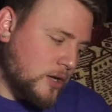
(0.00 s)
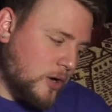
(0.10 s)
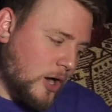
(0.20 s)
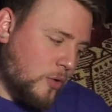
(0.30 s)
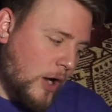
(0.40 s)

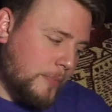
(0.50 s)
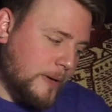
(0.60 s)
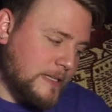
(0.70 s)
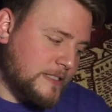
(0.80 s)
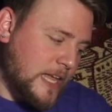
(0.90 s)
A Quiet
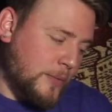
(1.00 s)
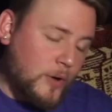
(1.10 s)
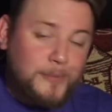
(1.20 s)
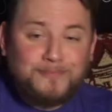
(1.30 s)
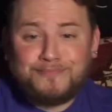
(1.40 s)
Place Day
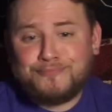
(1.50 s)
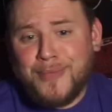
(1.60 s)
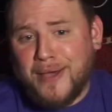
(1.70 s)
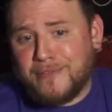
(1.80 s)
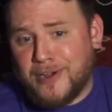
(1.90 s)
One,
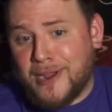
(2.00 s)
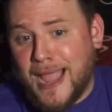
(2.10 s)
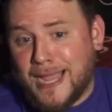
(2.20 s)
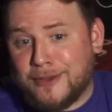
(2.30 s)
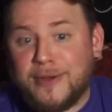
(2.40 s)
not very
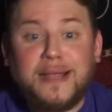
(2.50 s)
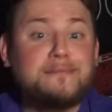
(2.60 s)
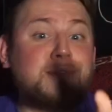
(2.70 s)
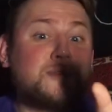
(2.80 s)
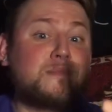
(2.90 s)
accurate.
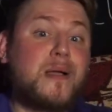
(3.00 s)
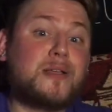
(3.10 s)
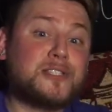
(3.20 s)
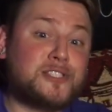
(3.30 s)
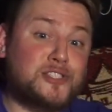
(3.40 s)

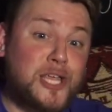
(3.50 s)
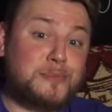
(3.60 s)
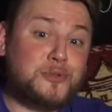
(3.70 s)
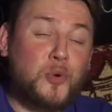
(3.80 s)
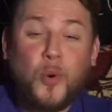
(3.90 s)
Seems
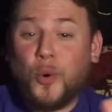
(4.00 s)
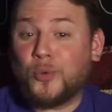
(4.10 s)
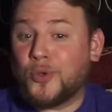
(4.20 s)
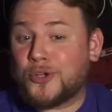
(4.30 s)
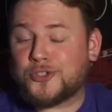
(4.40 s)
cool,
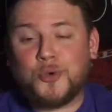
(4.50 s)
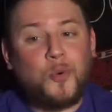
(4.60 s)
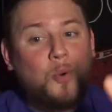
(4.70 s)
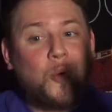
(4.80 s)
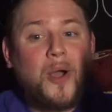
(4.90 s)
looks
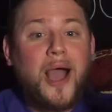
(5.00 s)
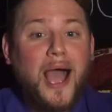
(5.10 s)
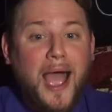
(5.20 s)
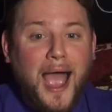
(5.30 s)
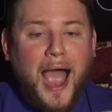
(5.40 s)
cool.
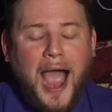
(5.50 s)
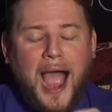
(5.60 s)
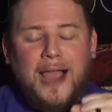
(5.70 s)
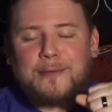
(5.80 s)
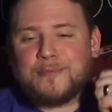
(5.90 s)

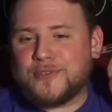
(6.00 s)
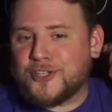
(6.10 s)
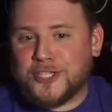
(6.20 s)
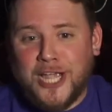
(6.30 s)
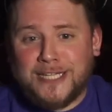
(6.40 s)
I
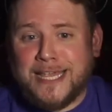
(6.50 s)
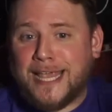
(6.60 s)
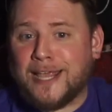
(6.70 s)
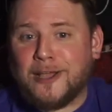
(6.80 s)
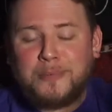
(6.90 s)
just got
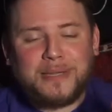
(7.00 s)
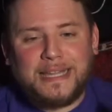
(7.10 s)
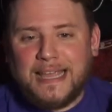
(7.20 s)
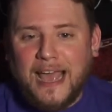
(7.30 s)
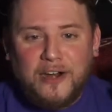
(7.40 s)
taken
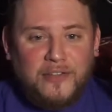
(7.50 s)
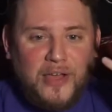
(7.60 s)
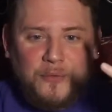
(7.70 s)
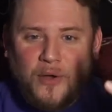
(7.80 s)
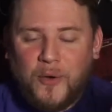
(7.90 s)
completely out of that
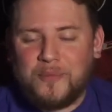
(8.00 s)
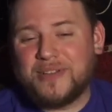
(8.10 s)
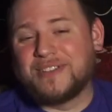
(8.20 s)
realm.